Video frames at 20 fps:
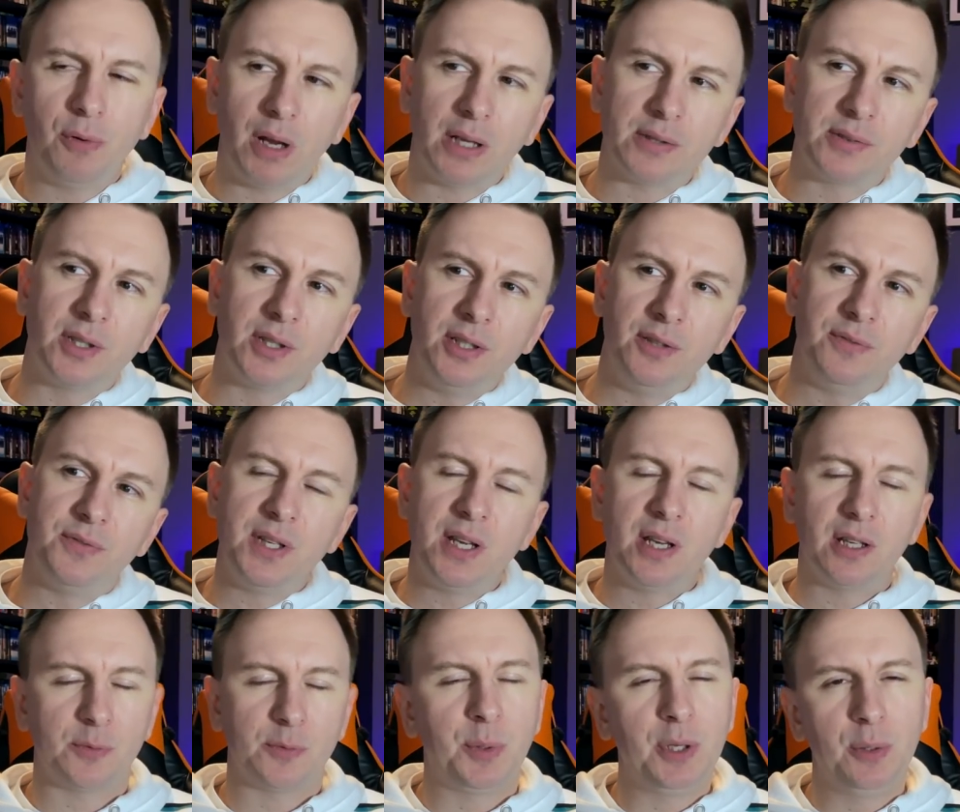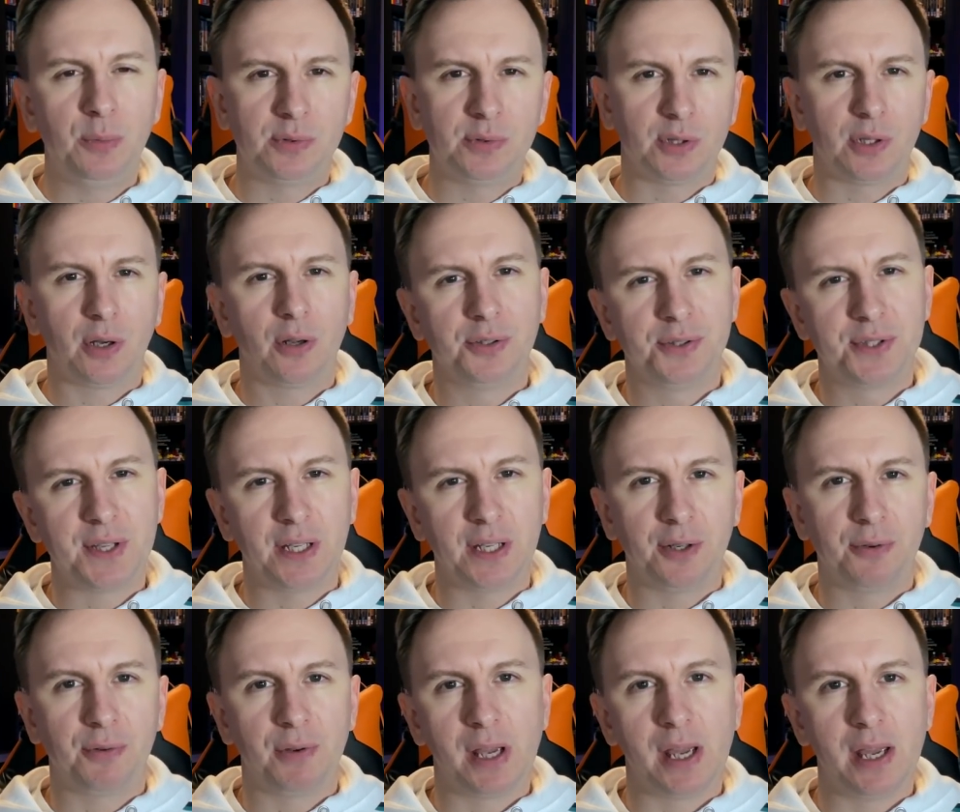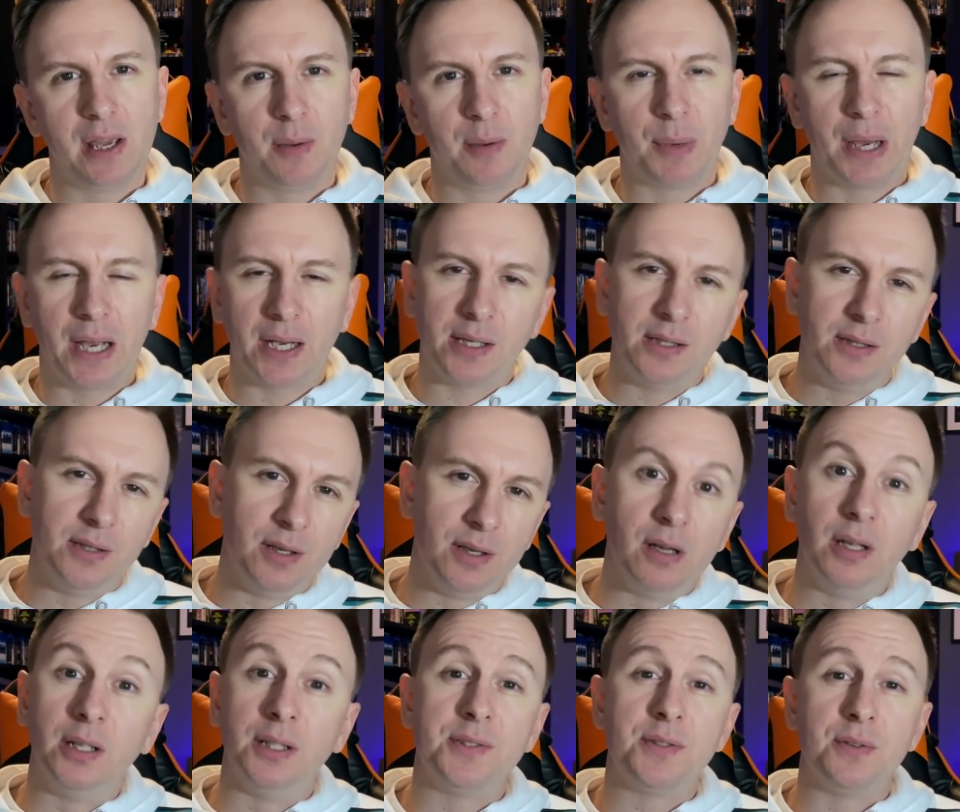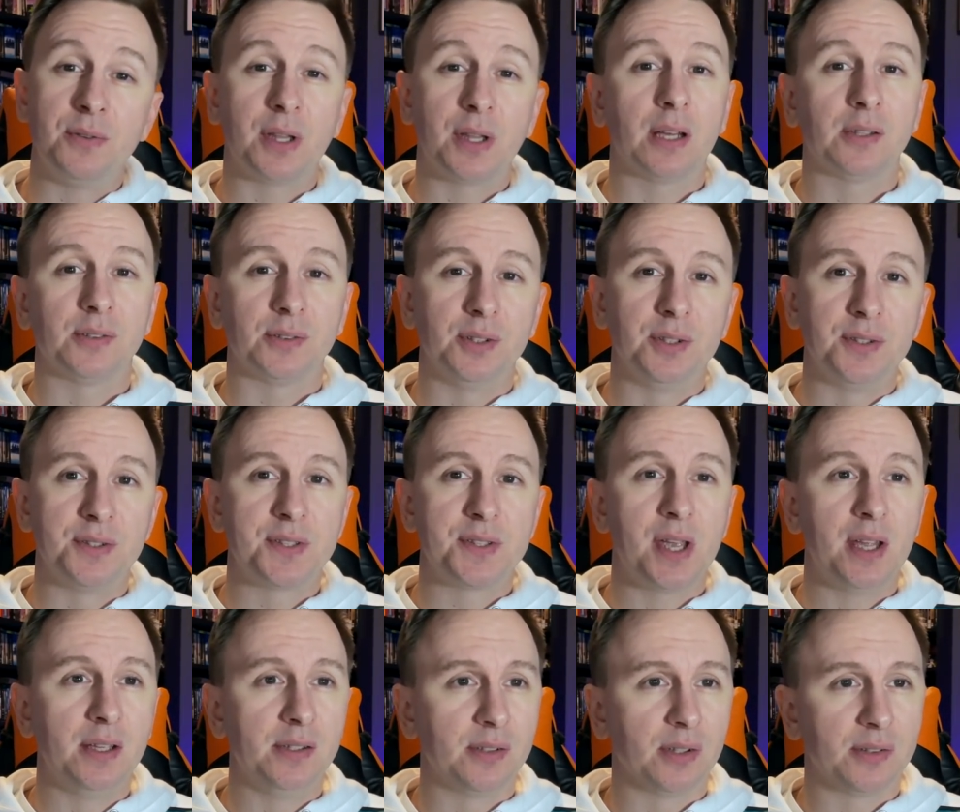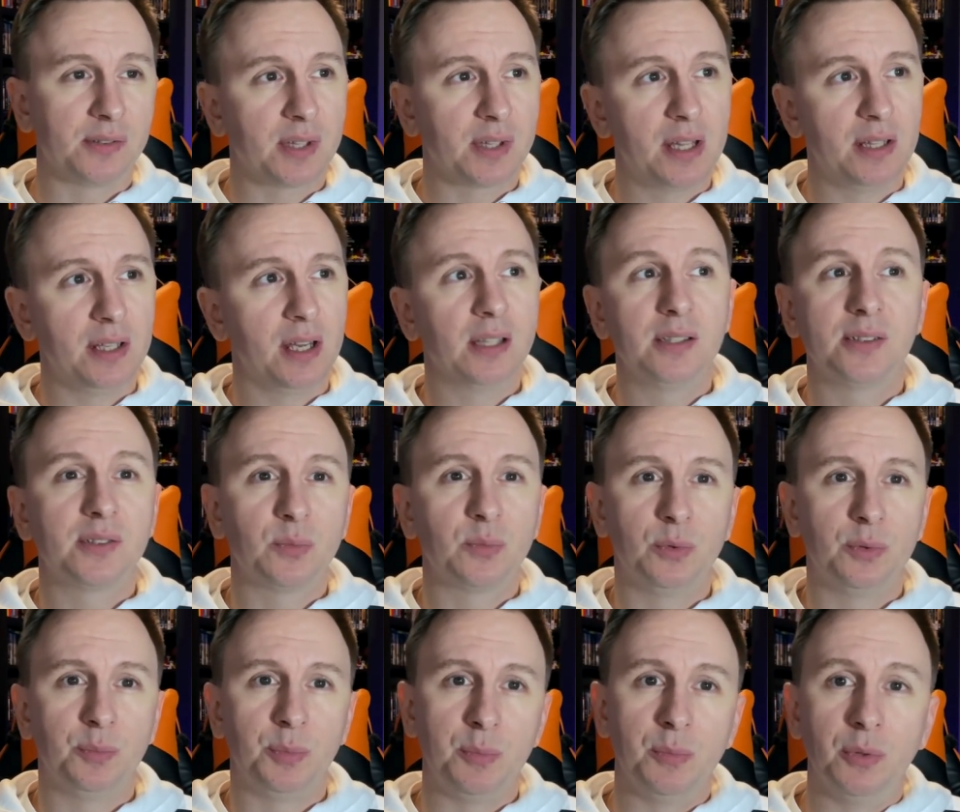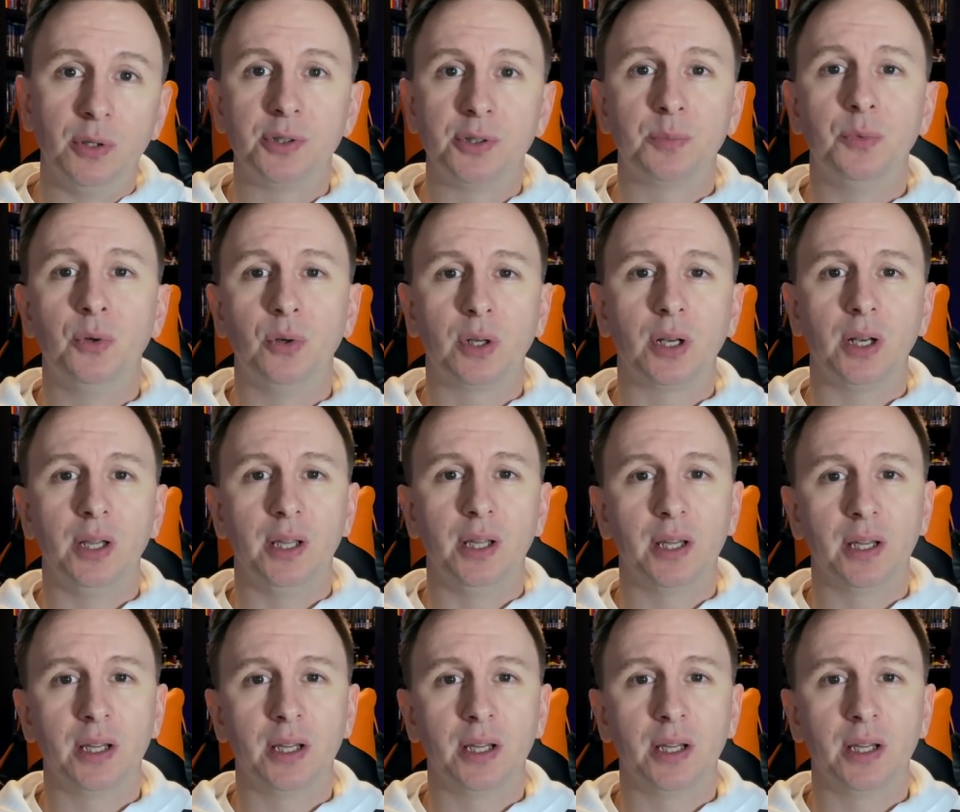asking if DSP was a content creator back in the early 2010s, I'd say the answer would be much more clear.